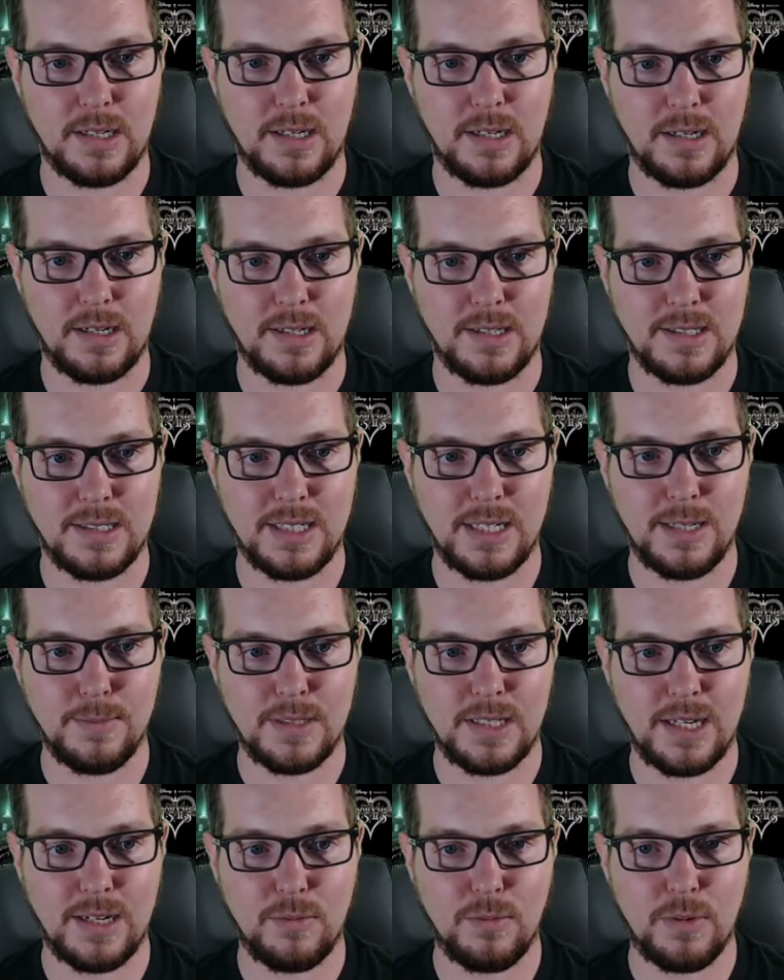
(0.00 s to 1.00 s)
it seems
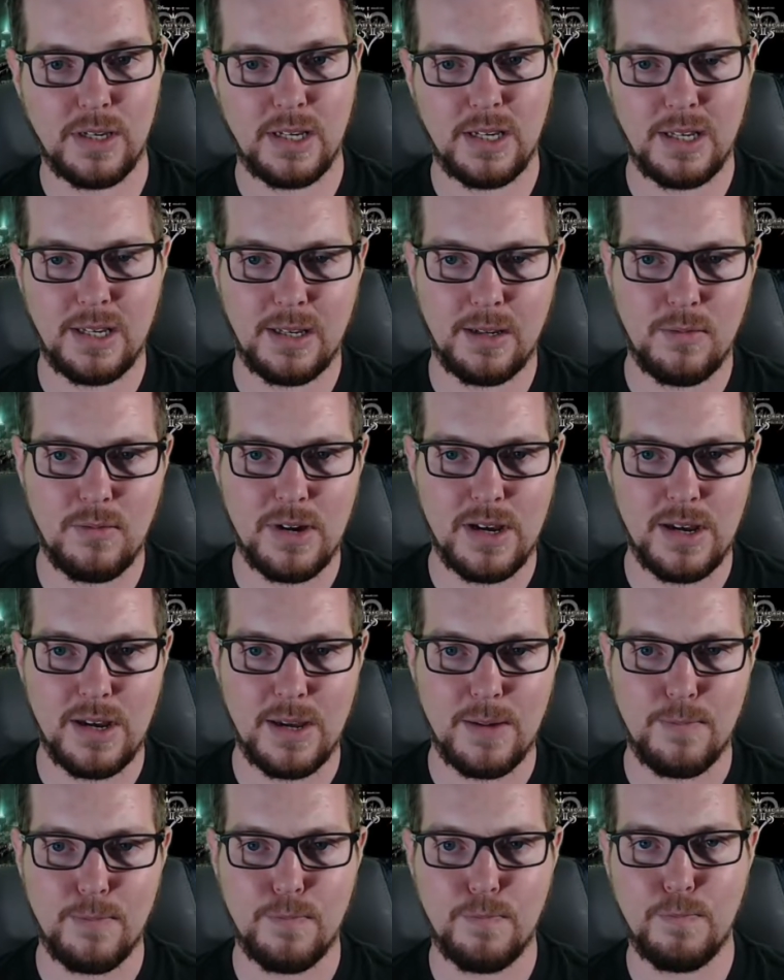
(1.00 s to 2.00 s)
like
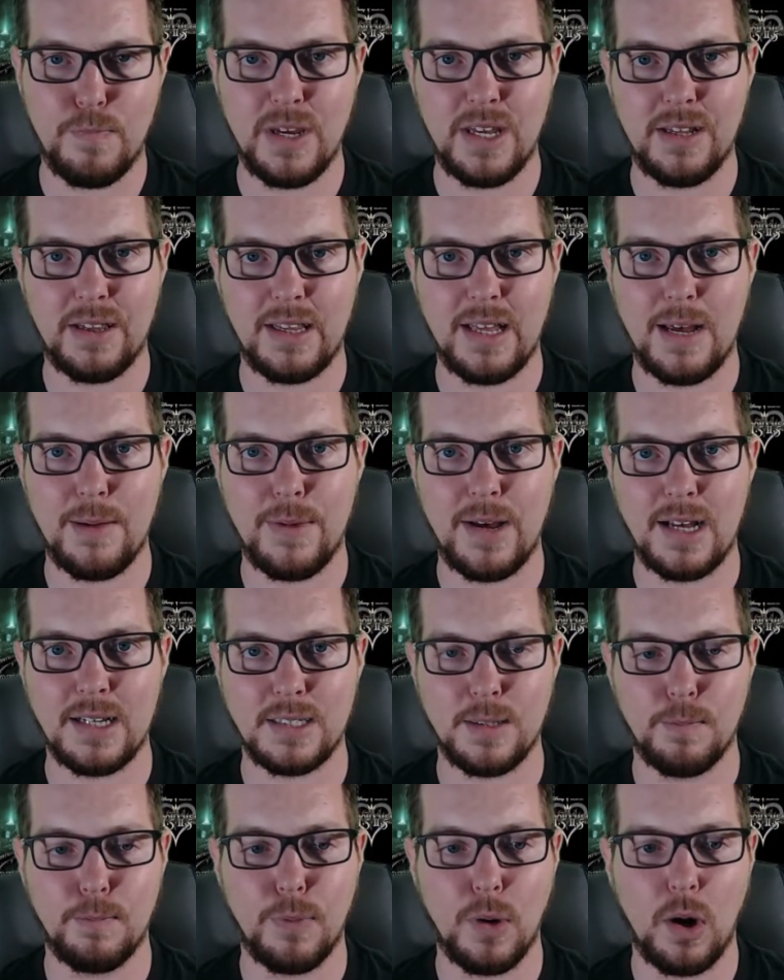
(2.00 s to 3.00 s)
we beat them as
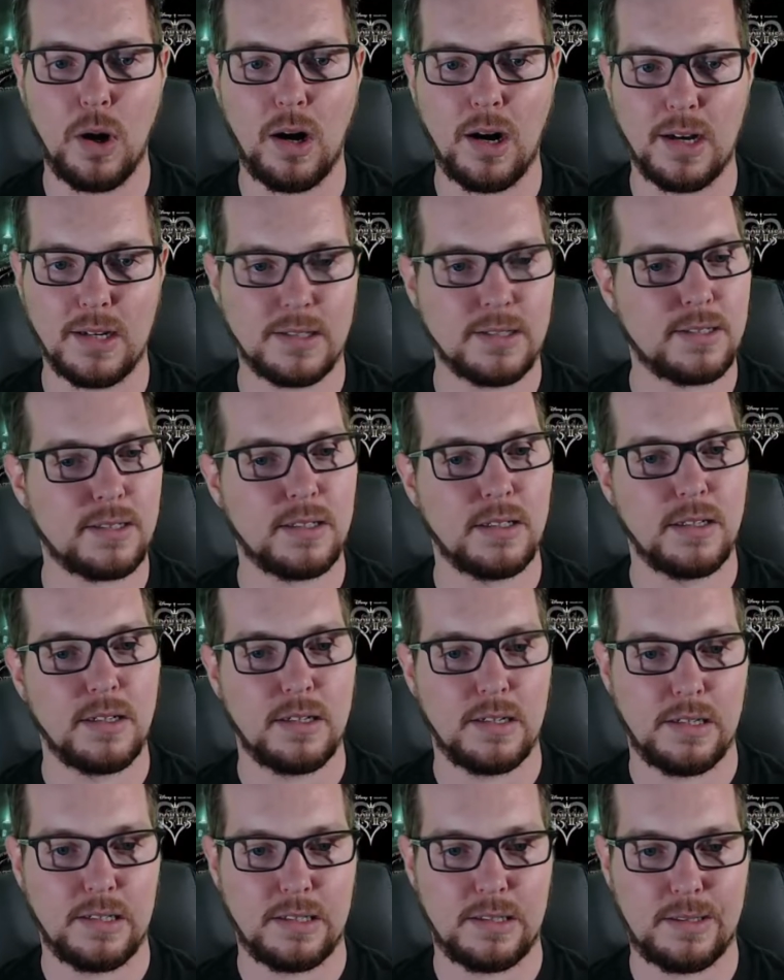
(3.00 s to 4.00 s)
a boss.
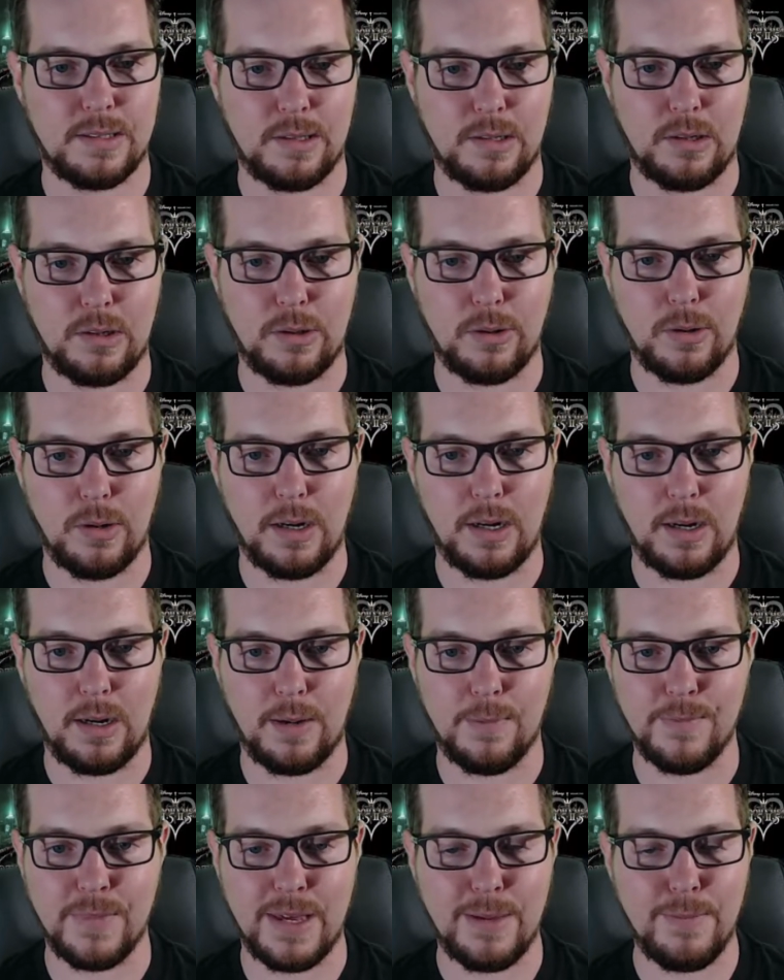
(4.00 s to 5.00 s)
So
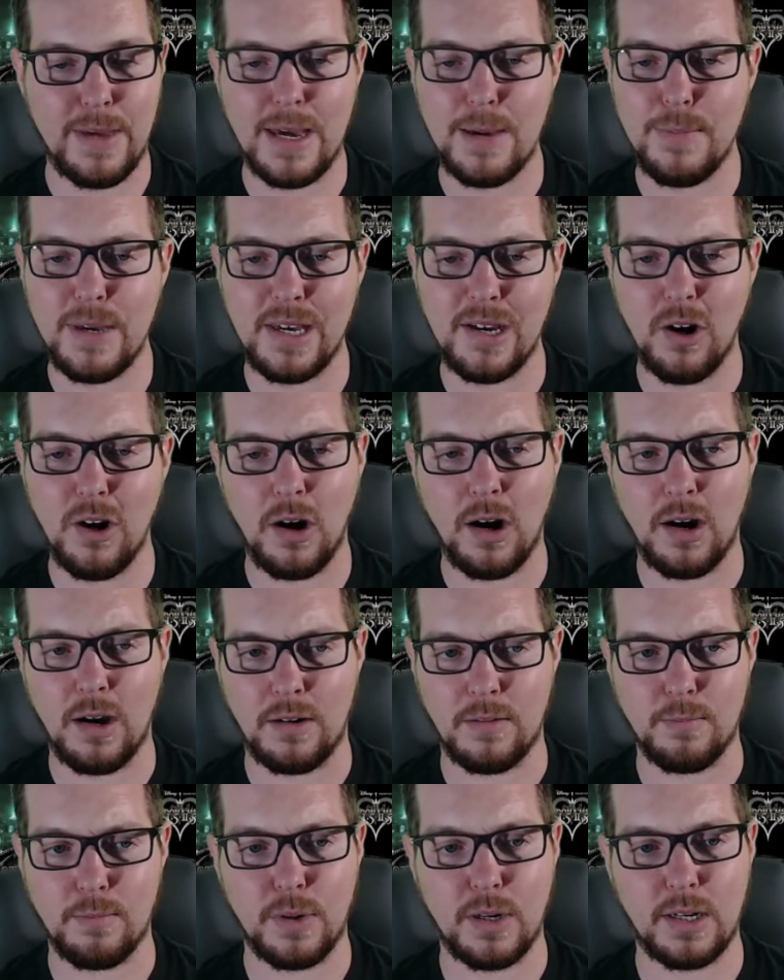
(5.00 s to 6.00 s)
they may be
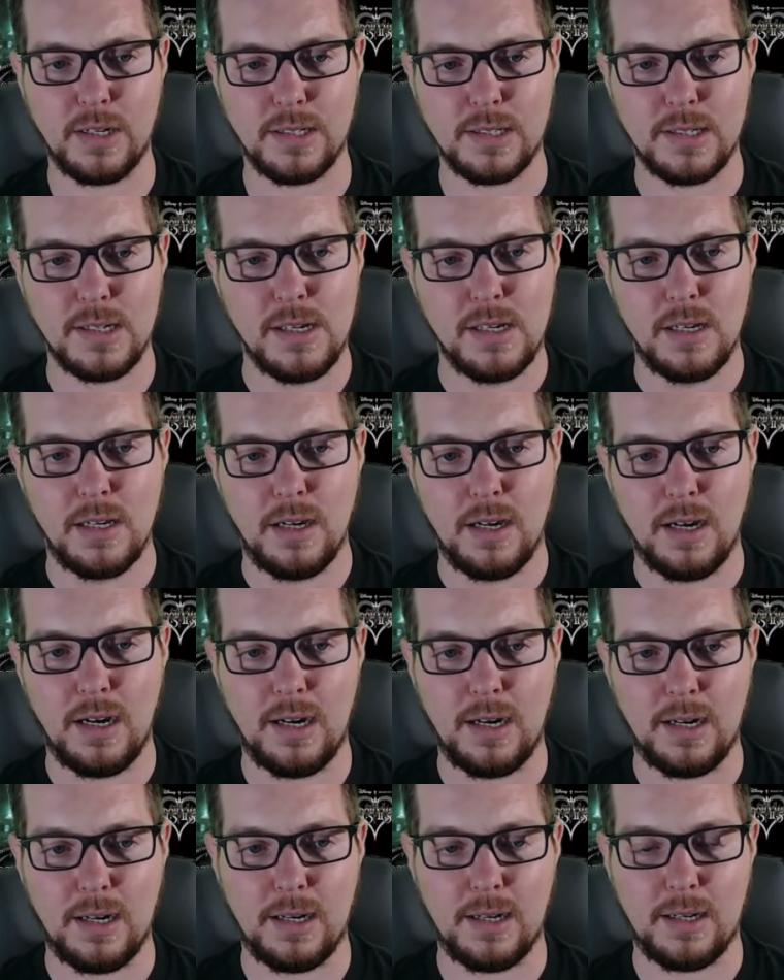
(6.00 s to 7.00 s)
gone, but
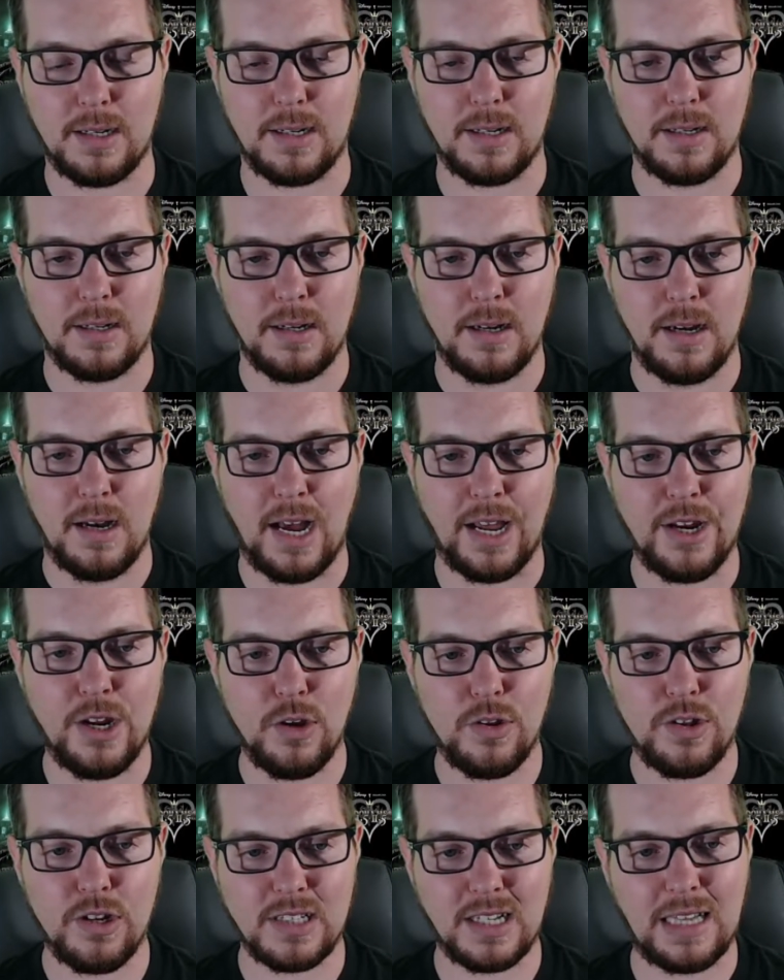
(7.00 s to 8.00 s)
I know
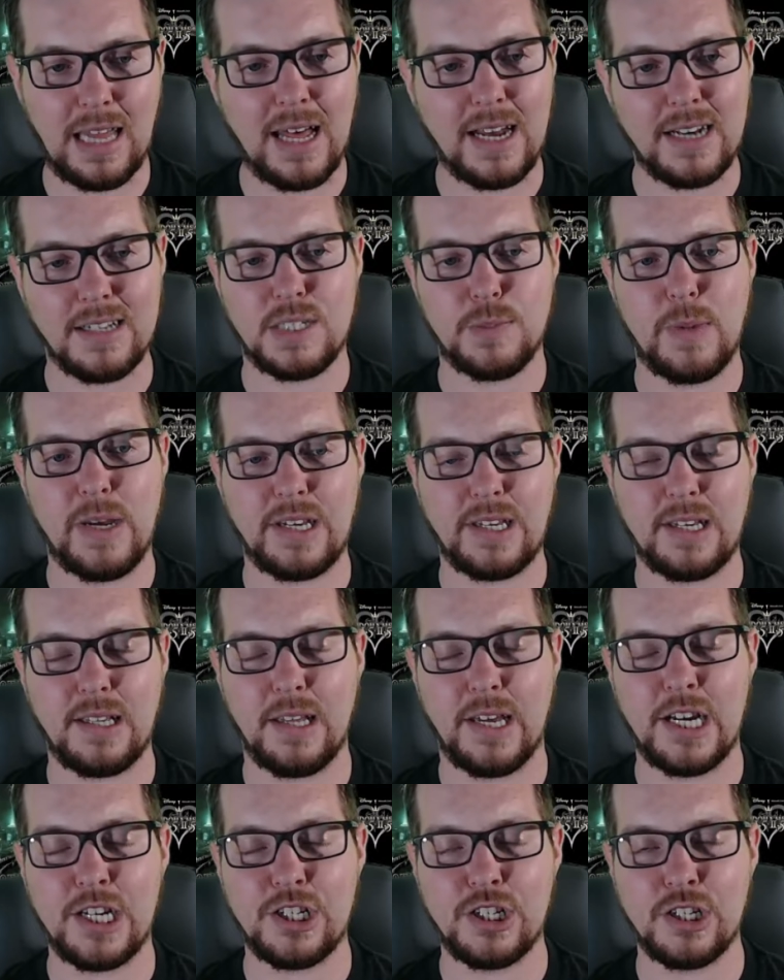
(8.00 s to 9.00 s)
there's a lot of
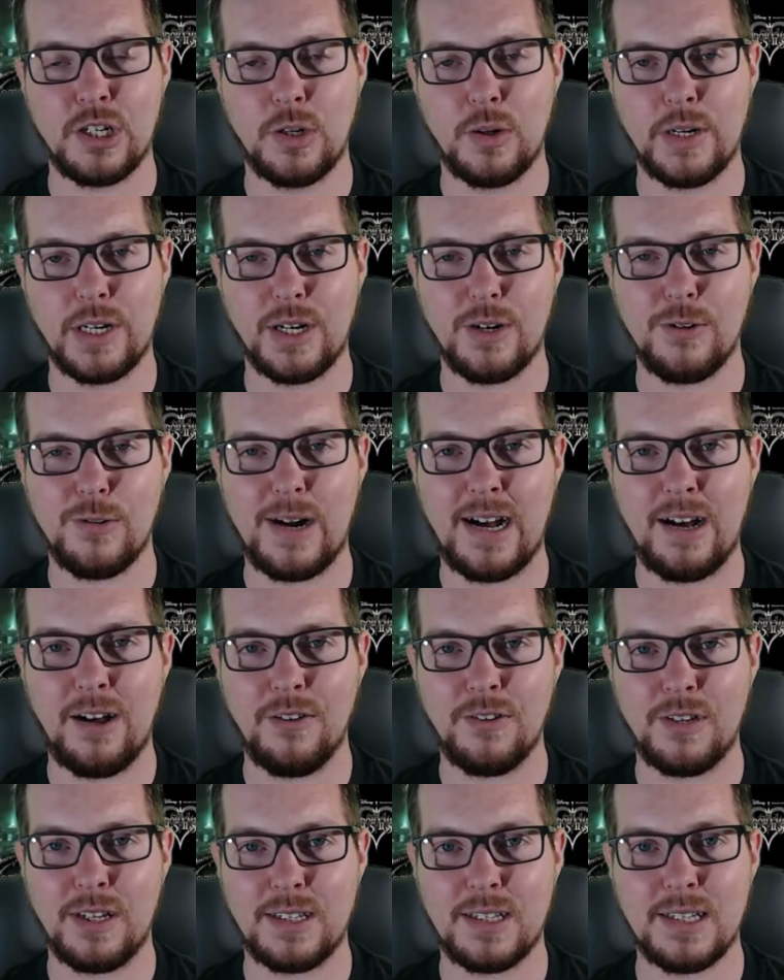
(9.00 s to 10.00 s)
speculation going
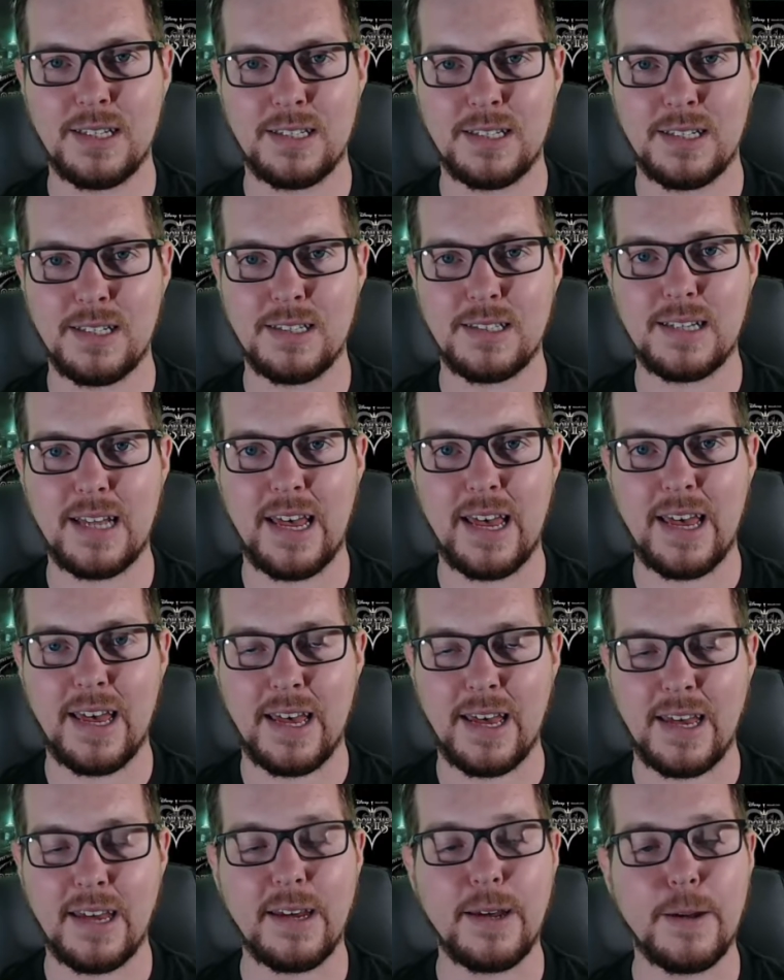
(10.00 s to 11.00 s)
around that this is
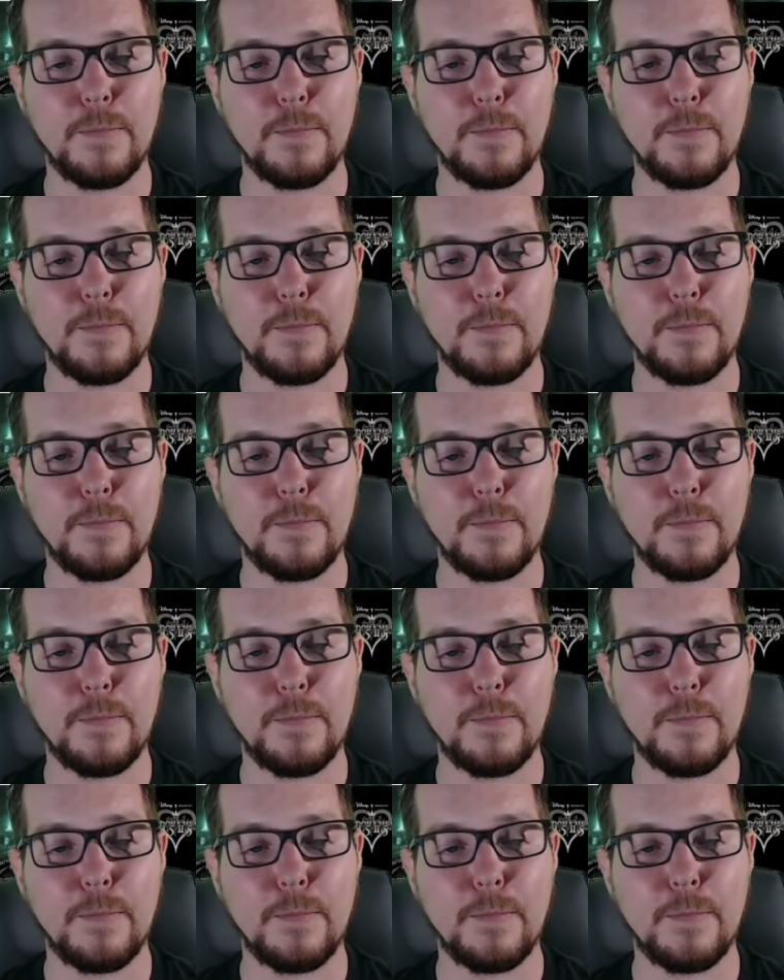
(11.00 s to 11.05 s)
a